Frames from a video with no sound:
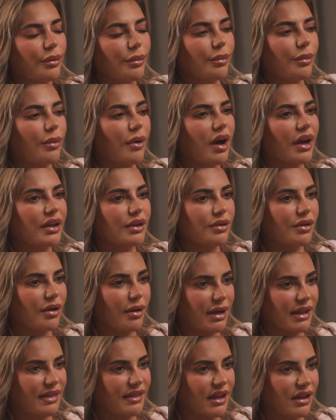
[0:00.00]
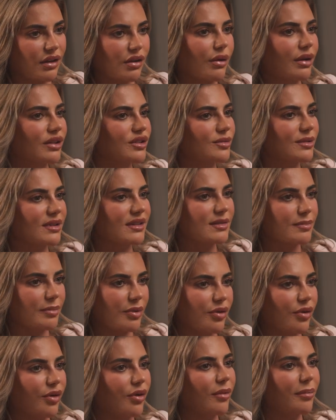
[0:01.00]
why you're going there. You're going to
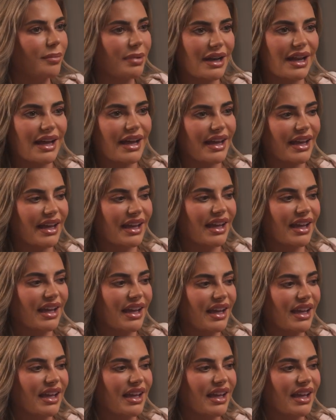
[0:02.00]
explore, play.